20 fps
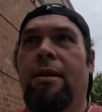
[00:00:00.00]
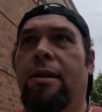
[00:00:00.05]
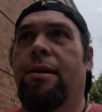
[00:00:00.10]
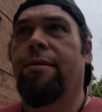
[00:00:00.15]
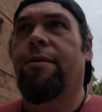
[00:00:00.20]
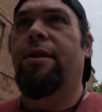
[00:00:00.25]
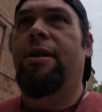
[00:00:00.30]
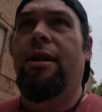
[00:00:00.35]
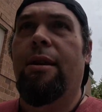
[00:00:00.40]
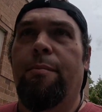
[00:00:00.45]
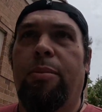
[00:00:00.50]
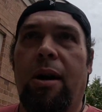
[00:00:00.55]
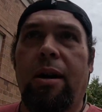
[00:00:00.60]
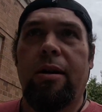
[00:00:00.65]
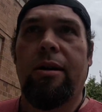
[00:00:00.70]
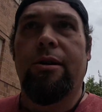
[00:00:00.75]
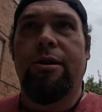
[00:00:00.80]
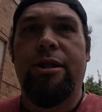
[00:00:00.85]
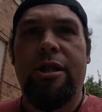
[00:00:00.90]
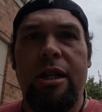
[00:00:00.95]
where you can get
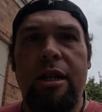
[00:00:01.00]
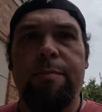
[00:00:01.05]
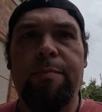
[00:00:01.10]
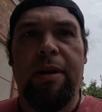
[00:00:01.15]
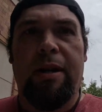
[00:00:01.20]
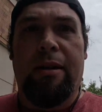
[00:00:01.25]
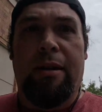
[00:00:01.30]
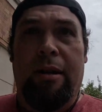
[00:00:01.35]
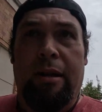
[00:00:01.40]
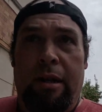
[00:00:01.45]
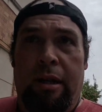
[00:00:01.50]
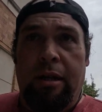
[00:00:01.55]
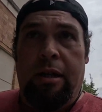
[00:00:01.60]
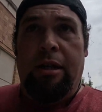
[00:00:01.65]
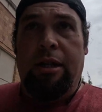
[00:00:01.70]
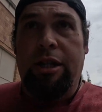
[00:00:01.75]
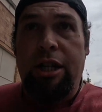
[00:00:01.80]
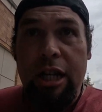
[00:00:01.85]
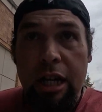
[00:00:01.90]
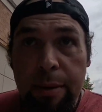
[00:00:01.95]
parker
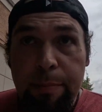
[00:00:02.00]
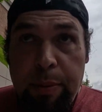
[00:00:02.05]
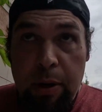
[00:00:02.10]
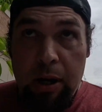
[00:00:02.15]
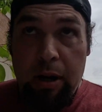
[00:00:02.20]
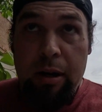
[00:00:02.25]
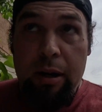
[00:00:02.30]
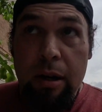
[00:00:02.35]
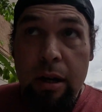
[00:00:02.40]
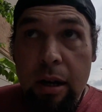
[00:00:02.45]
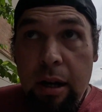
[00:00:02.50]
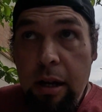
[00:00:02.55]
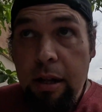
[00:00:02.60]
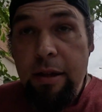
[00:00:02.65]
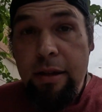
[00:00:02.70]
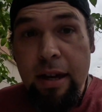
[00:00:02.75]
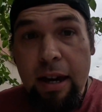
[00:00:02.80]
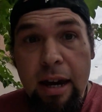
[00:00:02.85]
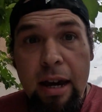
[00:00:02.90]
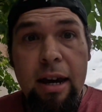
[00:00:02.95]
cheaper
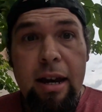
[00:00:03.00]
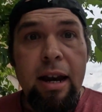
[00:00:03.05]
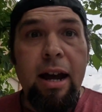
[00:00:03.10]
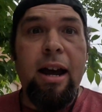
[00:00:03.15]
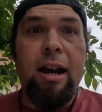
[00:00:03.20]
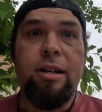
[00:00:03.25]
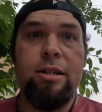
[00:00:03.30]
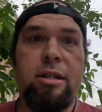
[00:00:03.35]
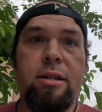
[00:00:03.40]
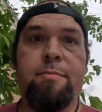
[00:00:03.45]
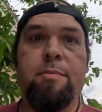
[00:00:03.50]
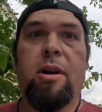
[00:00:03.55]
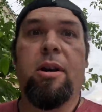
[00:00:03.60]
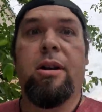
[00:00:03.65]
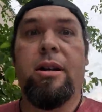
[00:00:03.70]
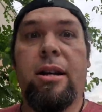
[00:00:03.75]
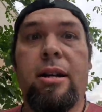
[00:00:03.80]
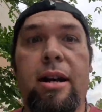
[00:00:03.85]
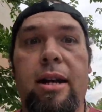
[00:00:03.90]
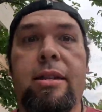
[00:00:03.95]
than actually
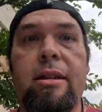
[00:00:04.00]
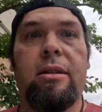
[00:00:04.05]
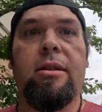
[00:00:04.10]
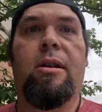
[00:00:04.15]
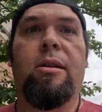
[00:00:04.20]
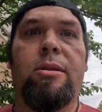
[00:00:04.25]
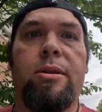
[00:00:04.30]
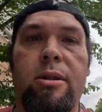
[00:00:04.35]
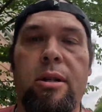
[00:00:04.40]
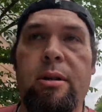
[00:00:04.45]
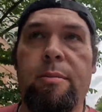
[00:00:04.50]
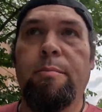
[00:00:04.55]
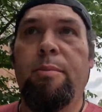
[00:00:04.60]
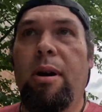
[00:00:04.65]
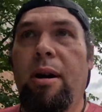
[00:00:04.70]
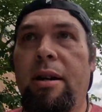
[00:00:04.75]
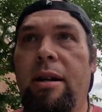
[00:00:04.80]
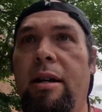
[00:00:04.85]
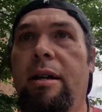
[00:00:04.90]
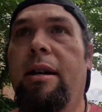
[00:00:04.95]
parking at the long-term
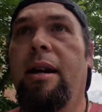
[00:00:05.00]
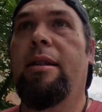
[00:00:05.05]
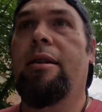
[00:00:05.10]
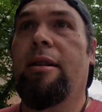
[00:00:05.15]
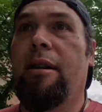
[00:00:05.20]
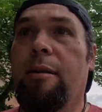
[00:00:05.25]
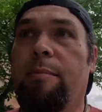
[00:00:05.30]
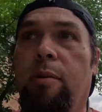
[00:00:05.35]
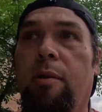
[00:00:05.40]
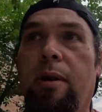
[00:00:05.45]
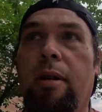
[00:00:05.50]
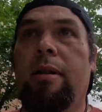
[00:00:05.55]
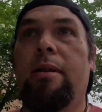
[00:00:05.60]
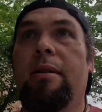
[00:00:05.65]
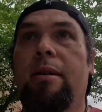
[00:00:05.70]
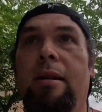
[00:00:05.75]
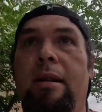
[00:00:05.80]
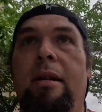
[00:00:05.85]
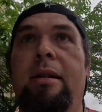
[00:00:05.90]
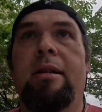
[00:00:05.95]
parking at the airport.
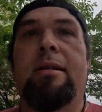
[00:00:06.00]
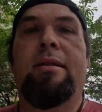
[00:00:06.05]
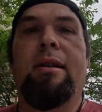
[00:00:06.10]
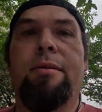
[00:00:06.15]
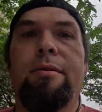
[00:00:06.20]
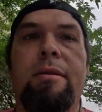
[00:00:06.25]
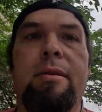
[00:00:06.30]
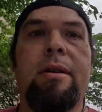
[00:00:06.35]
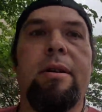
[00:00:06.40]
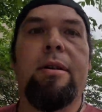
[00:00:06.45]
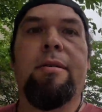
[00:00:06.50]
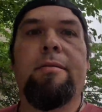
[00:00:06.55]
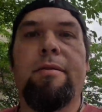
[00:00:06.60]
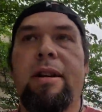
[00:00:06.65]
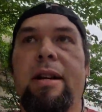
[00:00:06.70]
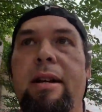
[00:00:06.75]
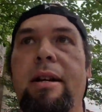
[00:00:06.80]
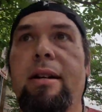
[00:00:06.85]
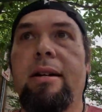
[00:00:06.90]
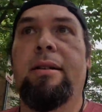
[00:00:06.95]
So
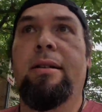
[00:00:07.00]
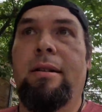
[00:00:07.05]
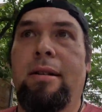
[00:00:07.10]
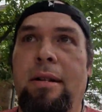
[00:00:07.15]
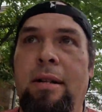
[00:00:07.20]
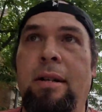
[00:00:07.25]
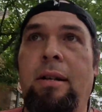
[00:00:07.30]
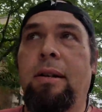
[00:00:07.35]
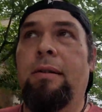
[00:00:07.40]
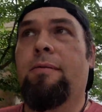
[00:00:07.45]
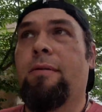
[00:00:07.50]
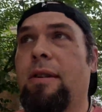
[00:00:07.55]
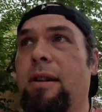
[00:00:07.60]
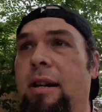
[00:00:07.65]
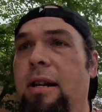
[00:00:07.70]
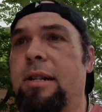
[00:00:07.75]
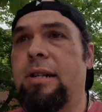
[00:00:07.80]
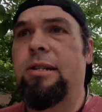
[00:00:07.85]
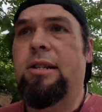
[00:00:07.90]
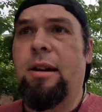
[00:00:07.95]
we're here.
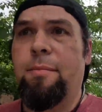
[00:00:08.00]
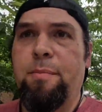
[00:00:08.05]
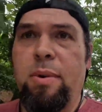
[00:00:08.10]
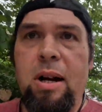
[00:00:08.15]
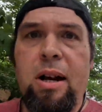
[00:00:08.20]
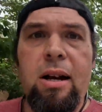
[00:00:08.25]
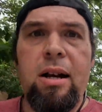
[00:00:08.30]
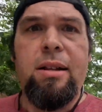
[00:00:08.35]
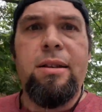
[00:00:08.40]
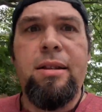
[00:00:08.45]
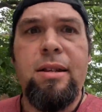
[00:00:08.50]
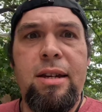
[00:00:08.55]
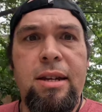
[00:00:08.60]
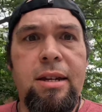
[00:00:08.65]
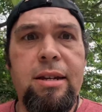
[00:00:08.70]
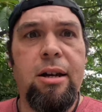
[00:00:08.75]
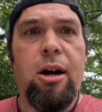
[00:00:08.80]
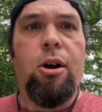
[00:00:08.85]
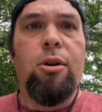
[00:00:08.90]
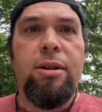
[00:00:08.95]
We're gonna jump on
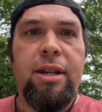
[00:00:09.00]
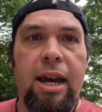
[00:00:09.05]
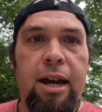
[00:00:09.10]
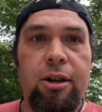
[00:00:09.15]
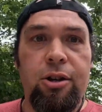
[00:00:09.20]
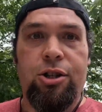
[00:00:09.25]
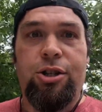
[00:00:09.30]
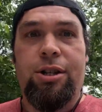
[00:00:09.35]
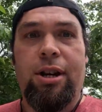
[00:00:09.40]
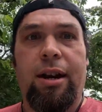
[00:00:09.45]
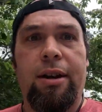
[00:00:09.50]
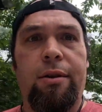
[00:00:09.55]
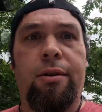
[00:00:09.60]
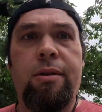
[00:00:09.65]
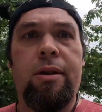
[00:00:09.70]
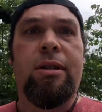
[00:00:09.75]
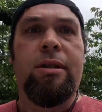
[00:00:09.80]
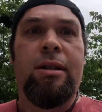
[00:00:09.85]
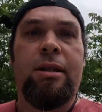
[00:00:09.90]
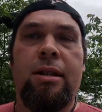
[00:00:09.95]
the hotel
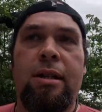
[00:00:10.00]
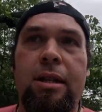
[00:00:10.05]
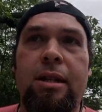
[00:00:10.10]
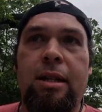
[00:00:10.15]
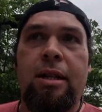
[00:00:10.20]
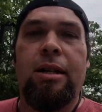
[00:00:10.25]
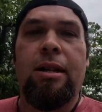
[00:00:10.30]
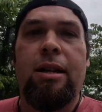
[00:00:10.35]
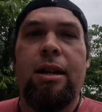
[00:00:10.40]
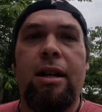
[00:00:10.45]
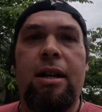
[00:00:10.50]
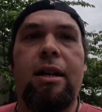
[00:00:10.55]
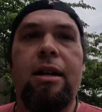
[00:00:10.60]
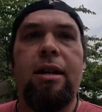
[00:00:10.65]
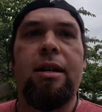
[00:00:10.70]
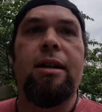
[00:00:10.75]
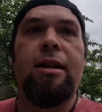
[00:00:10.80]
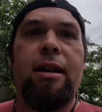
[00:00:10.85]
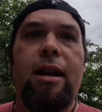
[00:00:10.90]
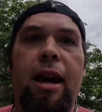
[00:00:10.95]
shuttle
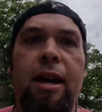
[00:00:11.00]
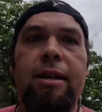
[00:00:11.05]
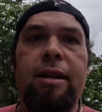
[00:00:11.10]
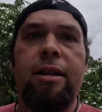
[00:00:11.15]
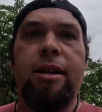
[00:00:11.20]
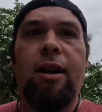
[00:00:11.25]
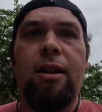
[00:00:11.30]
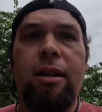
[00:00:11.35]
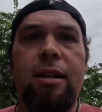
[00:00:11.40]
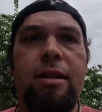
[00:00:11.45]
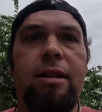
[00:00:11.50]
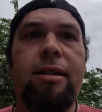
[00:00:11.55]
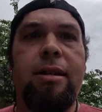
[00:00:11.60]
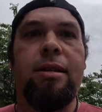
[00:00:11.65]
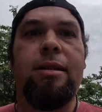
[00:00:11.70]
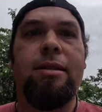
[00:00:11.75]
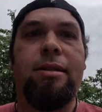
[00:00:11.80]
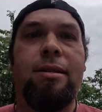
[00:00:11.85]
and head to Dulles.